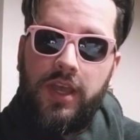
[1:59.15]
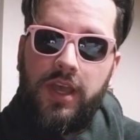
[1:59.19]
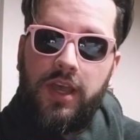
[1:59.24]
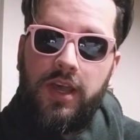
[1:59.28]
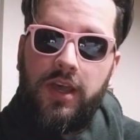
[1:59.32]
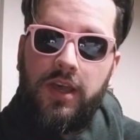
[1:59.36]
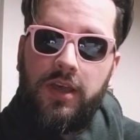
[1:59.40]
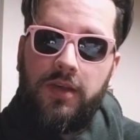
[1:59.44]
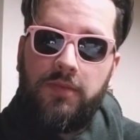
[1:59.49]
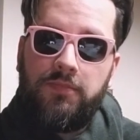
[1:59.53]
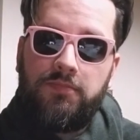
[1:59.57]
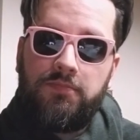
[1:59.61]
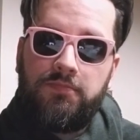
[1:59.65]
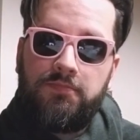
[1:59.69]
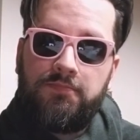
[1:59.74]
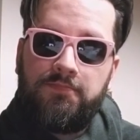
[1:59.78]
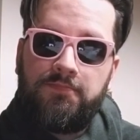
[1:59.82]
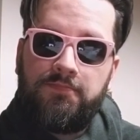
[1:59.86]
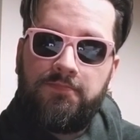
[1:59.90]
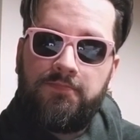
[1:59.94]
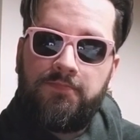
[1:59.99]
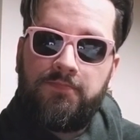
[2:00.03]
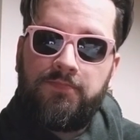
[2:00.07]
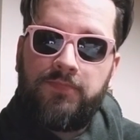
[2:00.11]
Um,
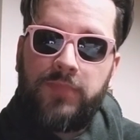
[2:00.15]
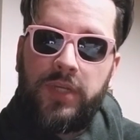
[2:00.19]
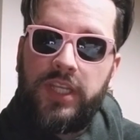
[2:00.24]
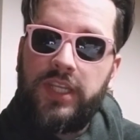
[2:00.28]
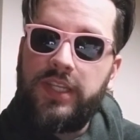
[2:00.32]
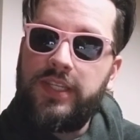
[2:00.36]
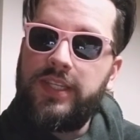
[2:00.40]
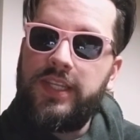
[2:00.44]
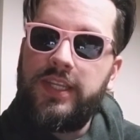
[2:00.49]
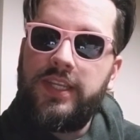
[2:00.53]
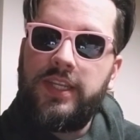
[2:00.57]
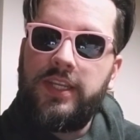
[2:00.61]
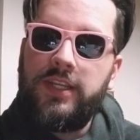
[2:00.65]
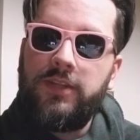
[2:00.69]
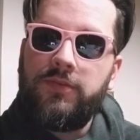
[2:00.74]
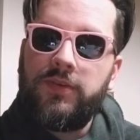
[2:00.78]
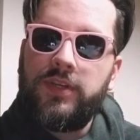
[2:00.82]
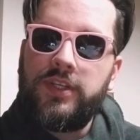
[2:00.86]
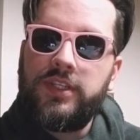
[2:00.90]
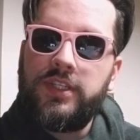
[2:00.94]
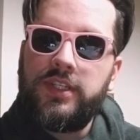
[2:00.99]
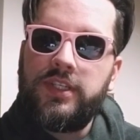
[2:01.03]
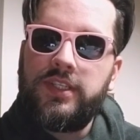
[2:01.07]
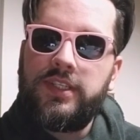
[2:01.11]
but you did
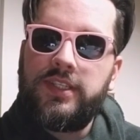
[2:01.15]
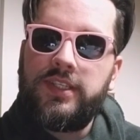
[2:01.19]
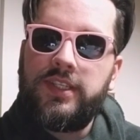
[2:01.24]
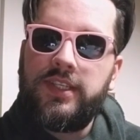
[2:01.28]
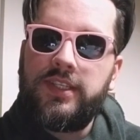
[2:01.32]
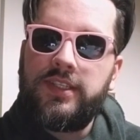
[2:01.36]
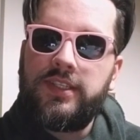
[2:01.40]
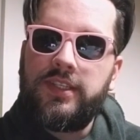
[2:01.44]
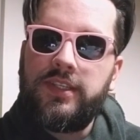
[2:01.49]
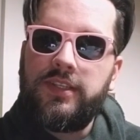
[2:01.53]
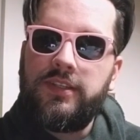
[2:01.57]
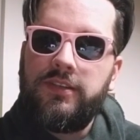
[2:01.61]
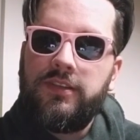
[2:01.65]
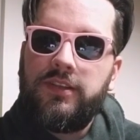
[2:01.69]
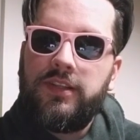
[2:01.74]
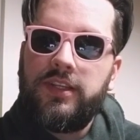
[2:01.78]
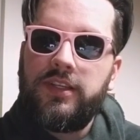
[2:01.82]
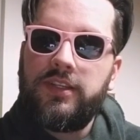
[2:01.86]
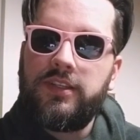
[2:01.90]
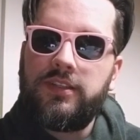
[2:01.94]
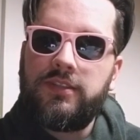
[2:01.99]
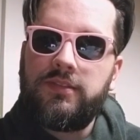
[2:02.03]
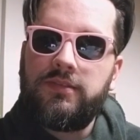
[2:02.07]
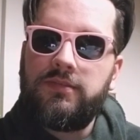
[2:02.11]
anyways. You insisted. You're
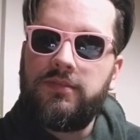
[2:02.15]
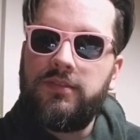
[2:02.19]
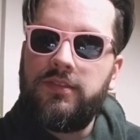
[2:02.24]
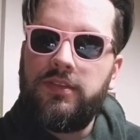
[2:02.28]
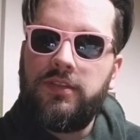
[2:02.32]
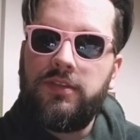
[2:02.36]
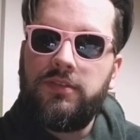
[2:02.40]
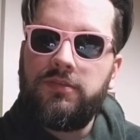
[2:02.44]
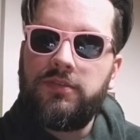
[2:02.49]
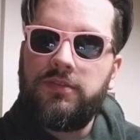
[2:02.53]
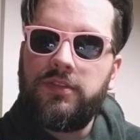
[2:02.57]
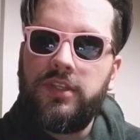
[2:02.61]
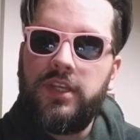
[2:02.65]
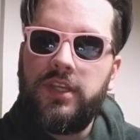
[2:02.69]
like, you know,